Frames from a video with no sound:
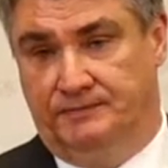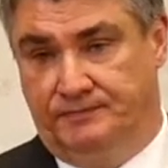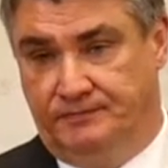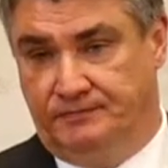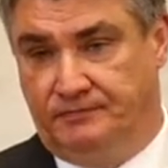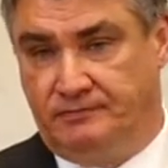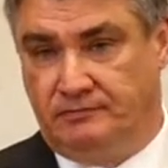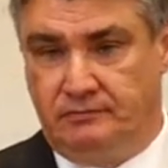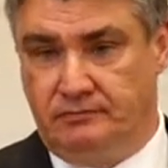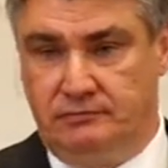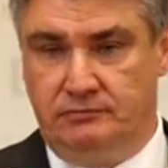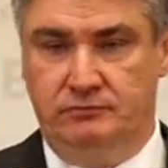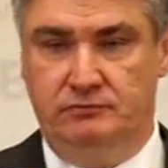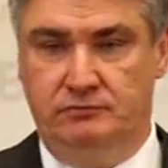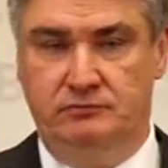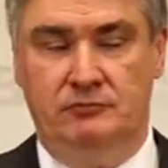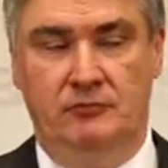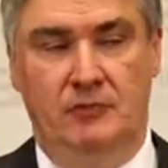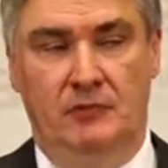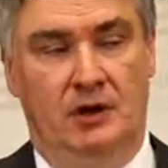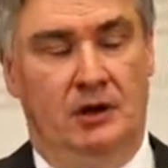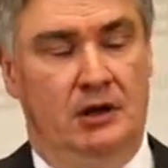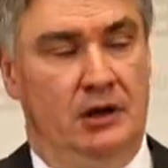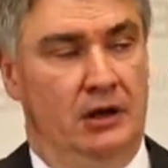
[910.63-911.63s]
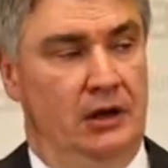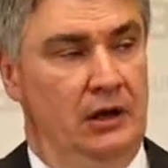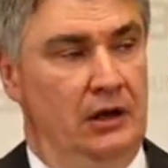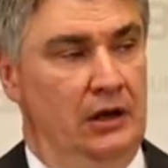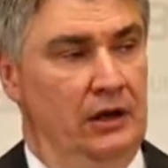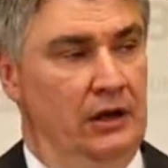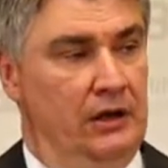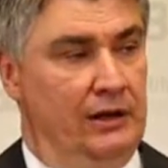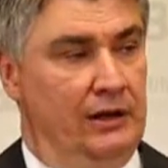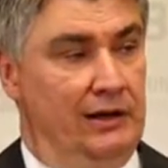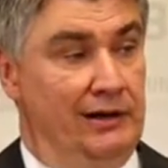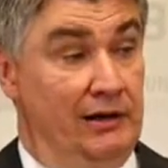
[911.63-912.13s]
But the fact is that
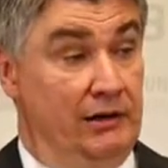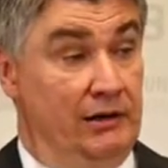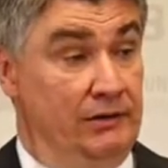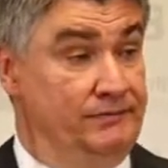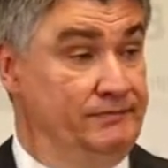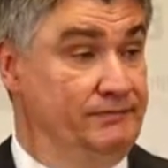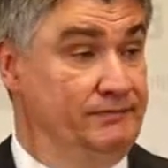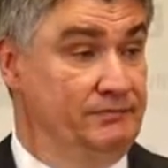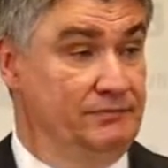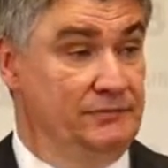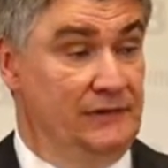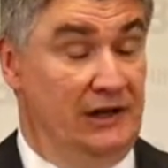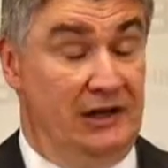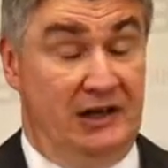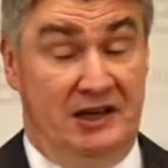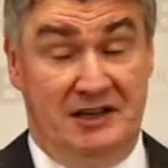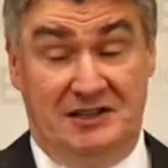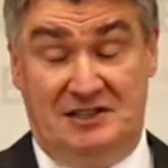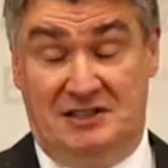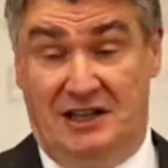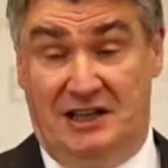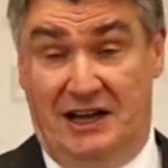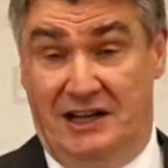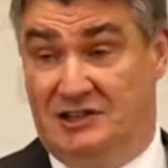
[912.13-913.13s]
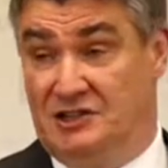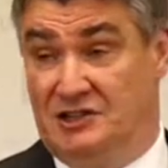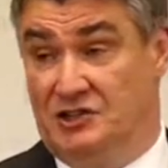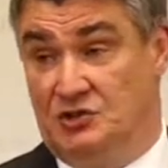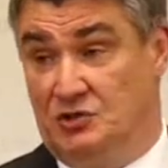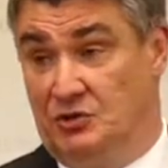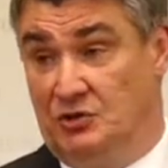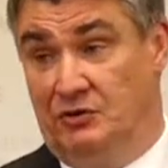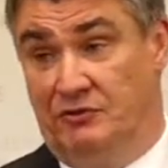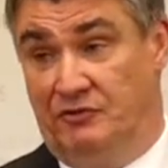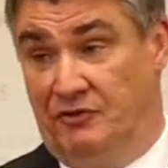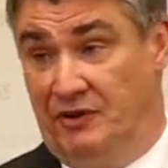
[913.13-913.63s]
they have a
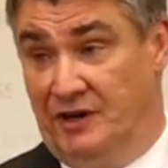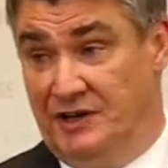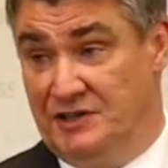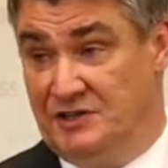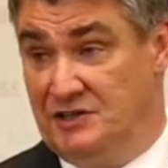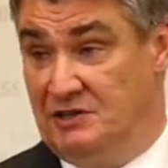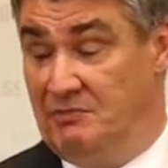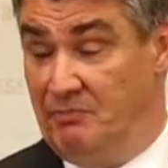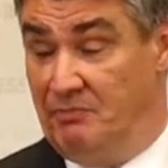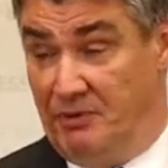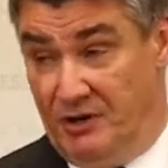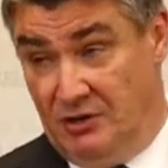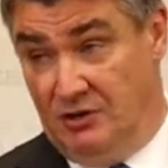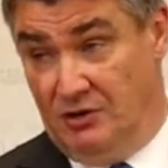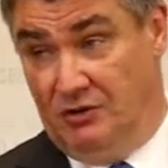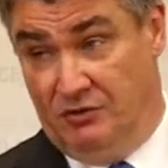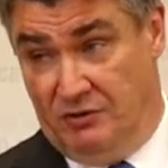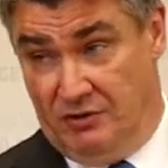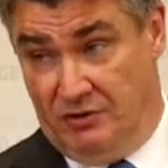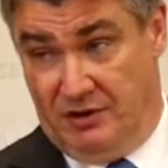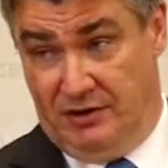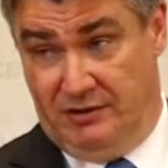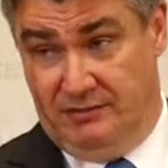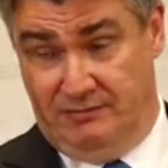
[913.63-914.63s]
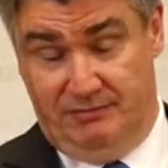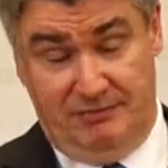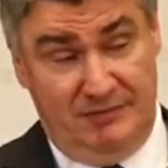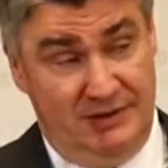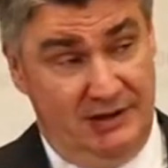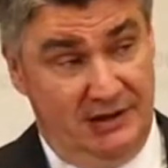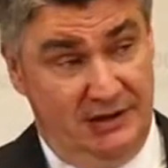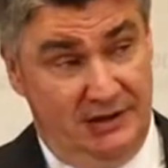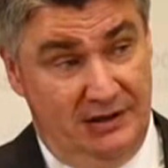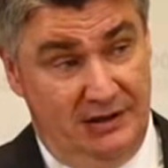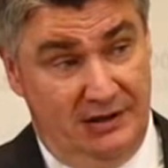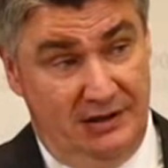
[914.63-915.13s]
relatively
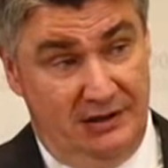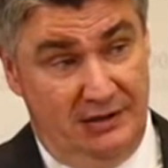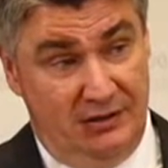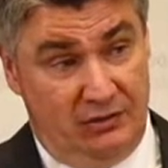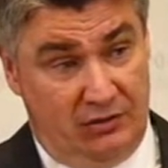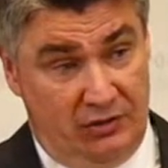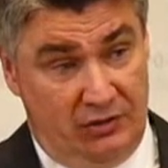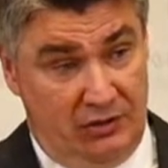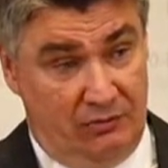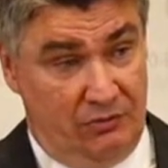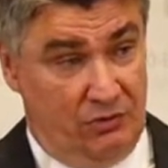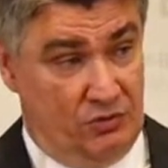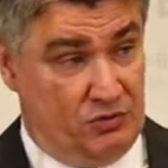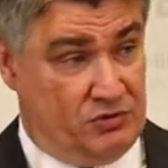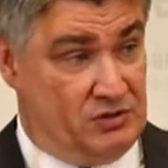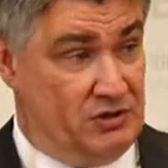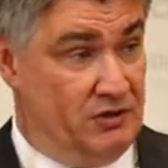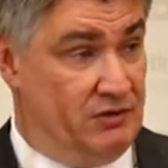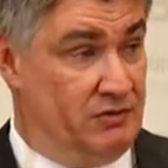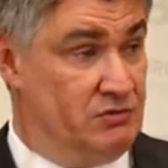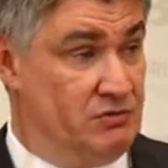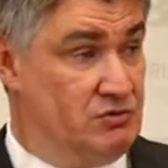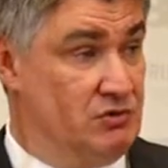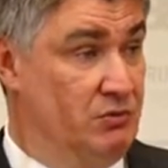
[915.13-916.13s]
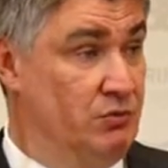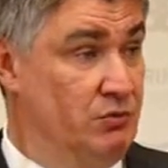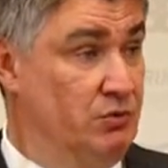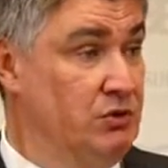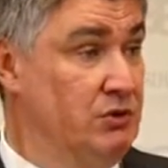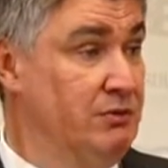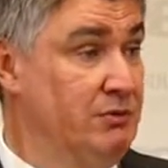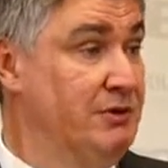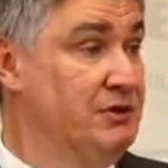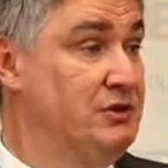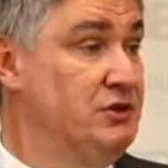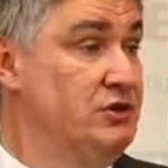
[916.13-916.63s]
advanced
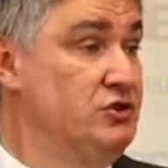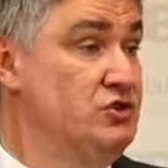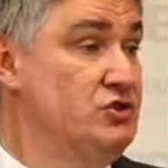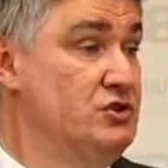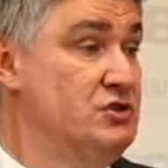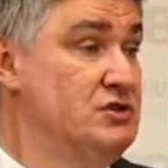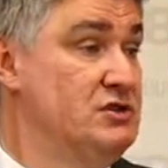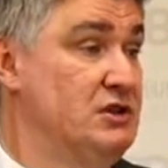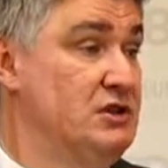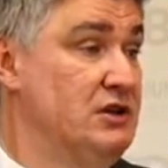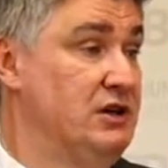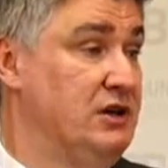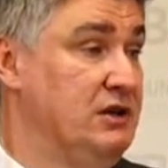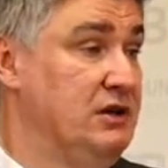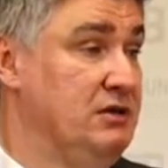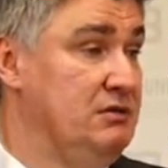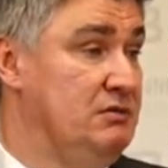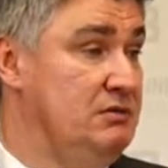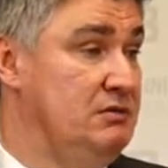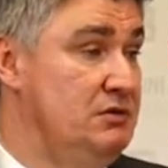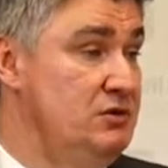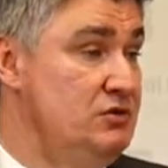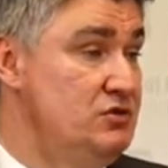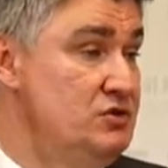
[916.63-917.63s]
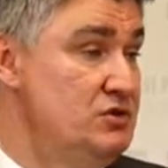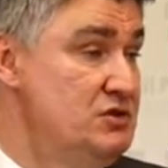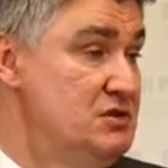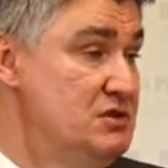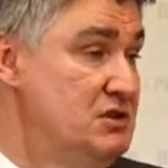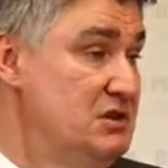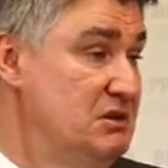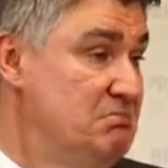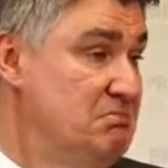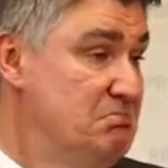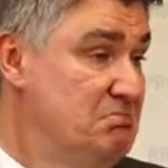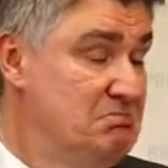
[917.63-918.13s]
phase of gestation,